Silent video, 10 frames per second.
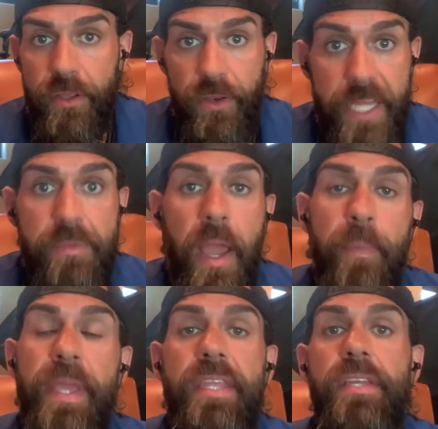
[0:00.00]
that's my
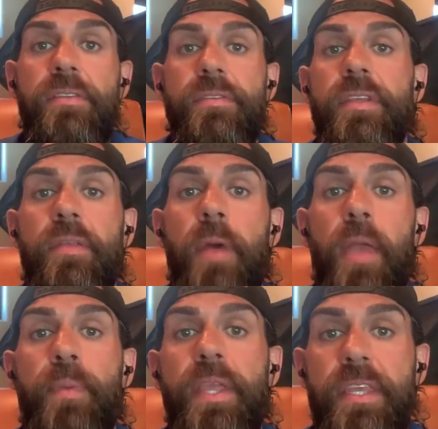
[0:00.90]
opinion, in my
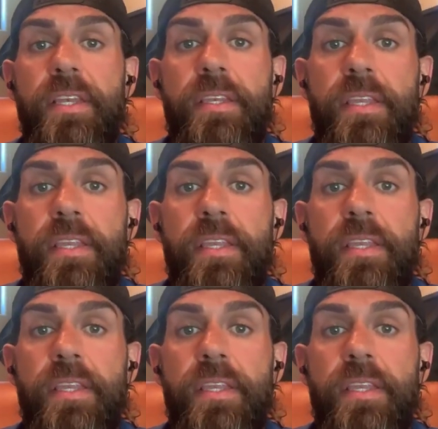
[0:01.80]
opinion.